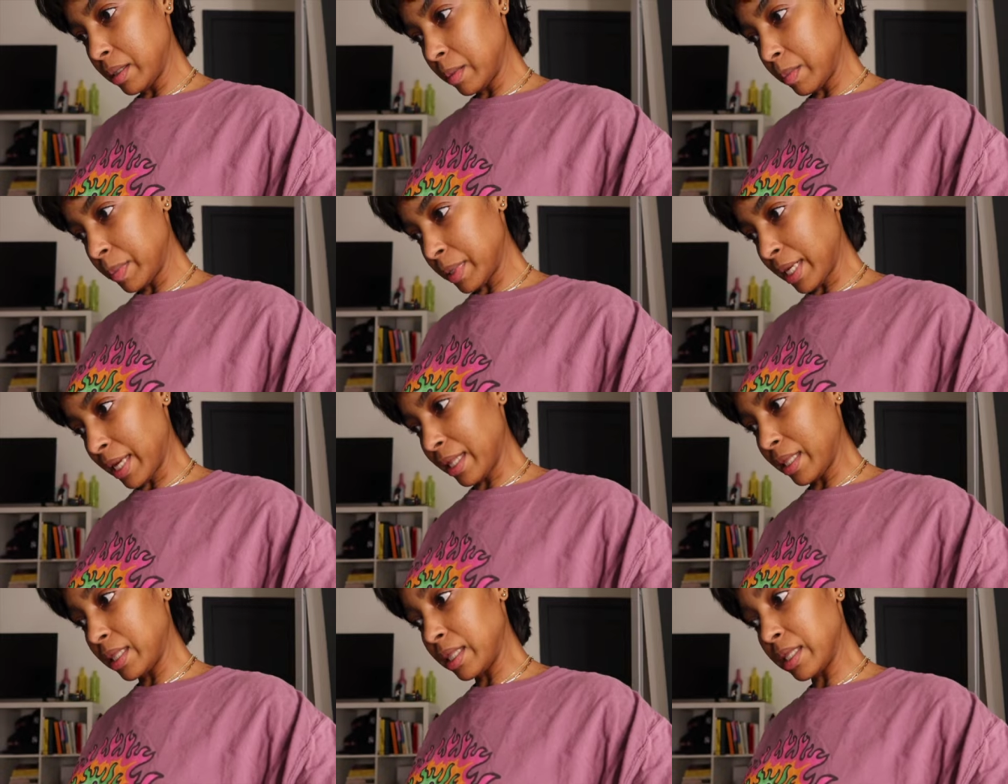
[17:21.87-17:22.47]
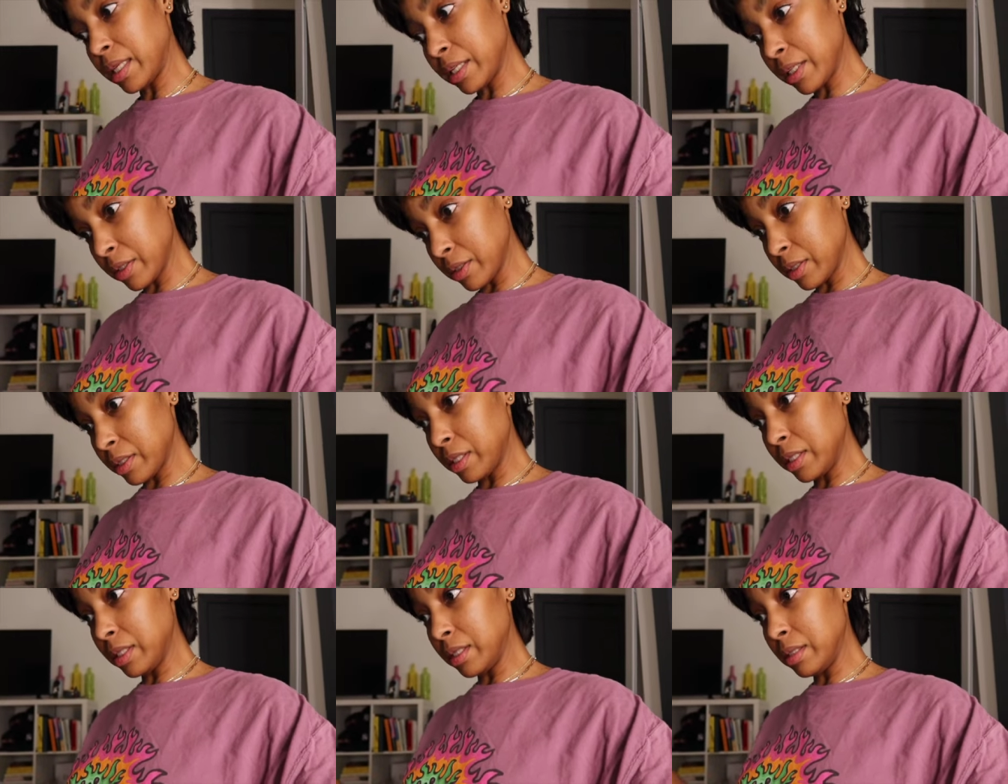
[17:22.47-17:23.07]
But I
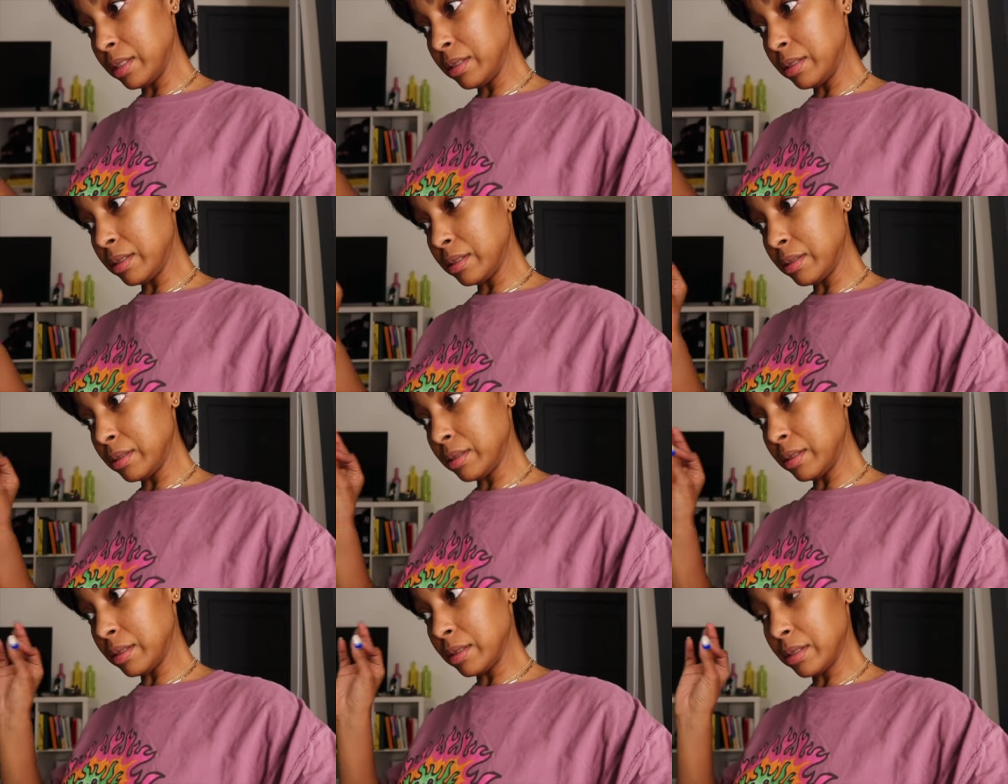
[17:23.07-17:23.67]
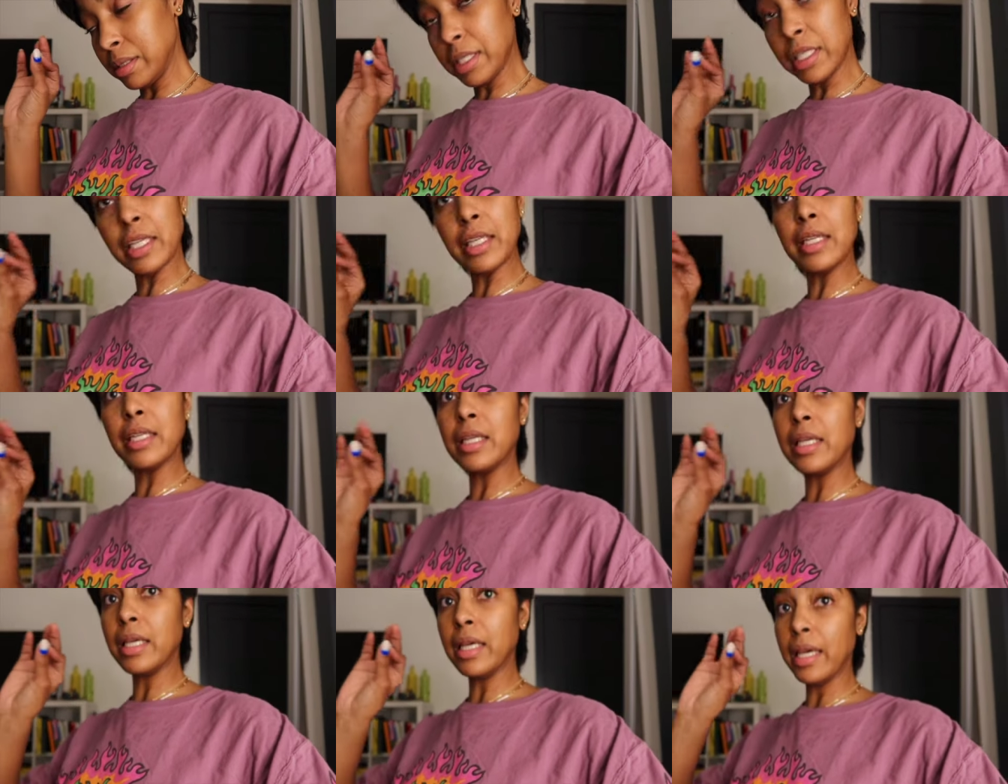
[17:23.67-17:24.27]
literally
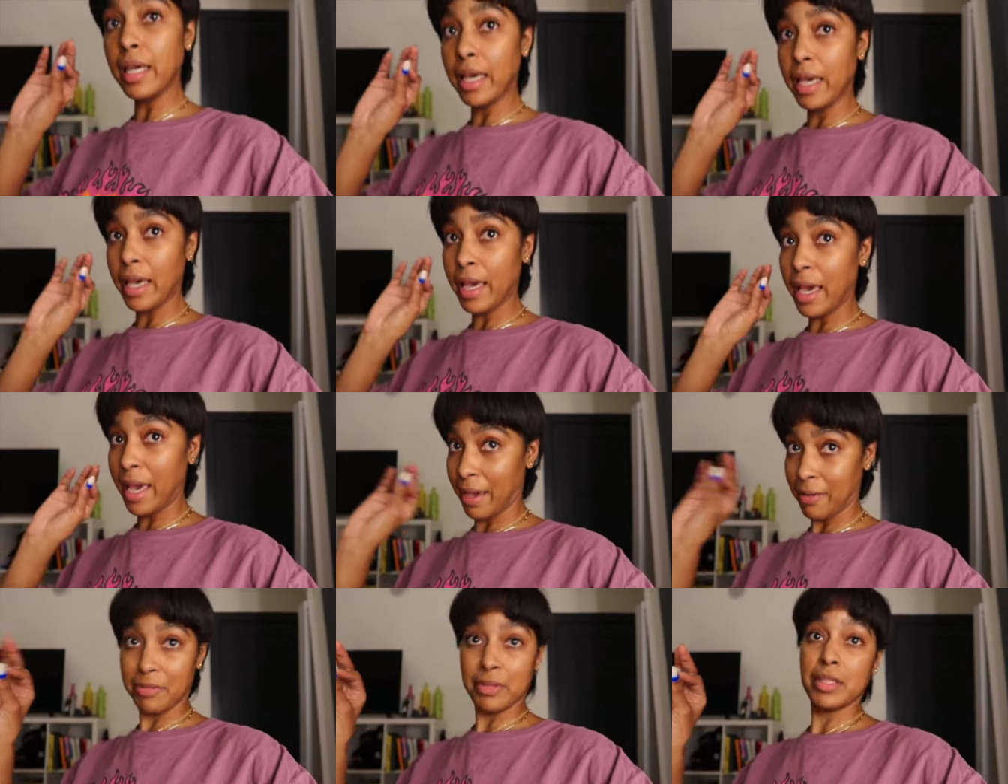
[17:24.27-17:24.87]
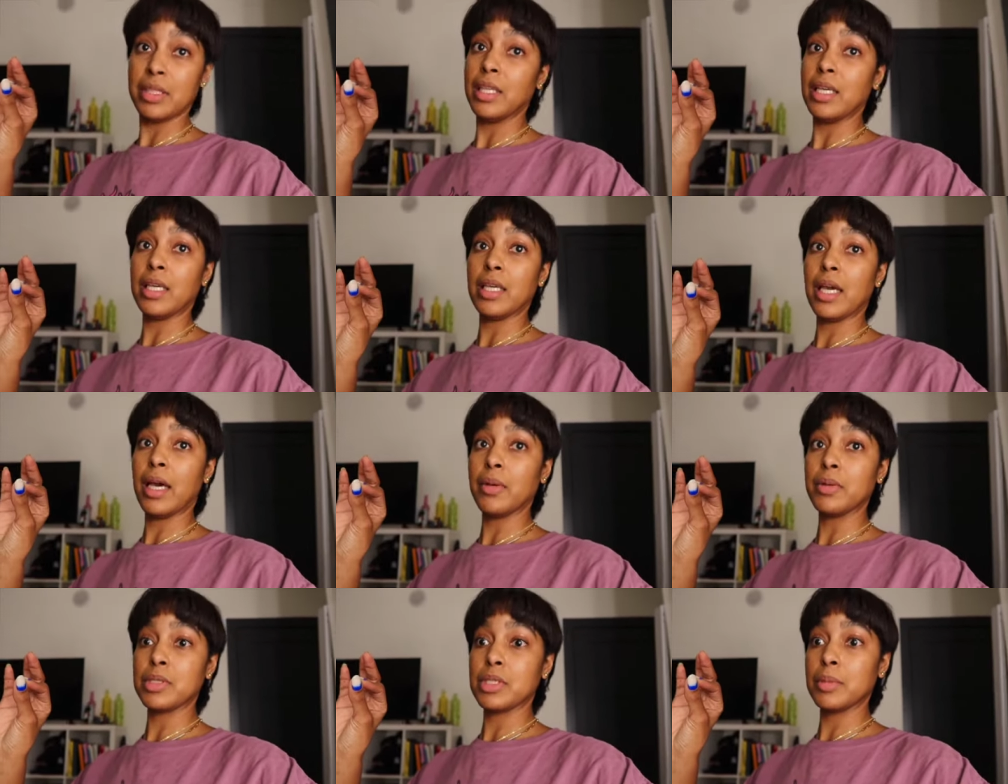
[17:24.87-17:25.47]
did everything
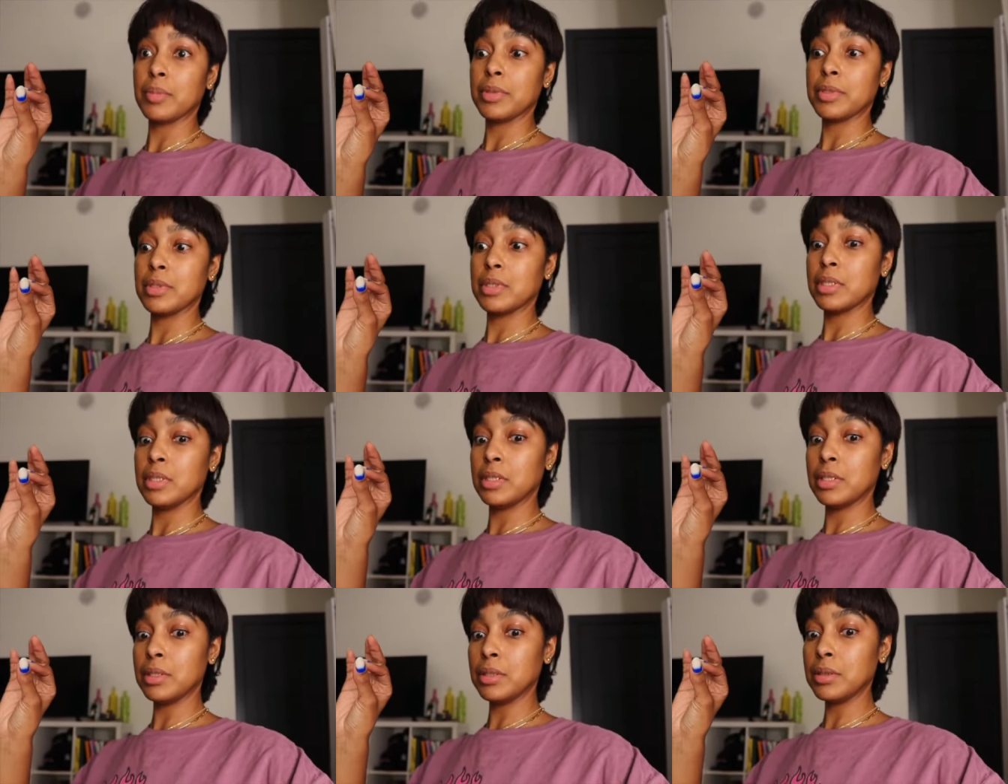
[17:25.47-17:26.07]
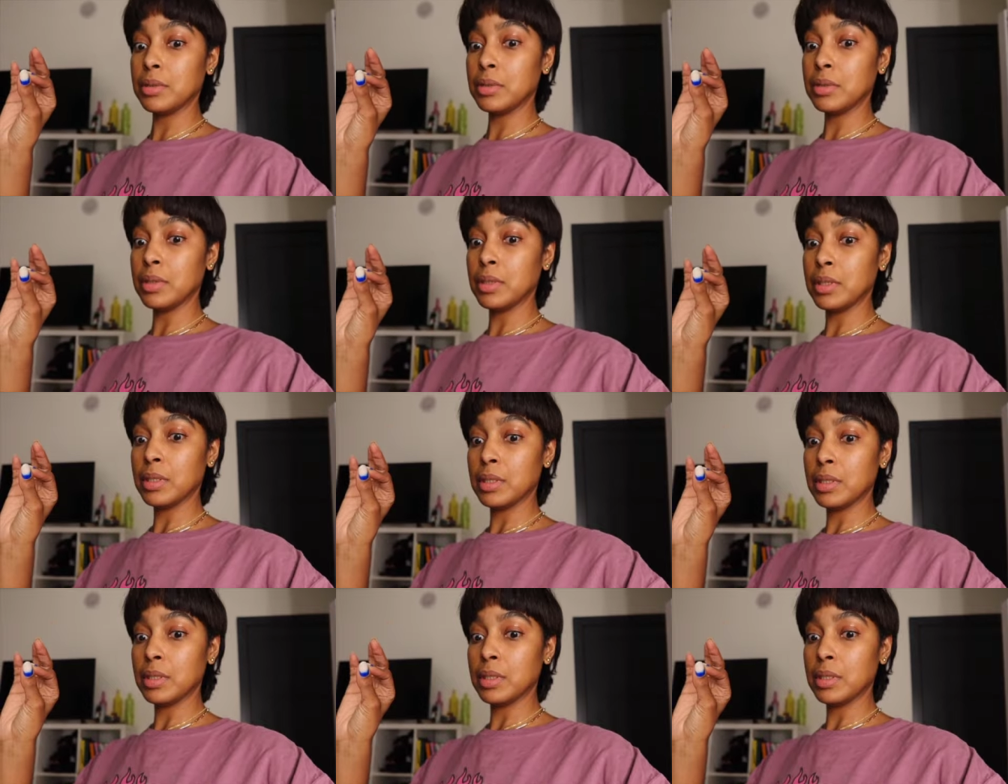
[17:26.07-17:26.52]
I was supposed to do.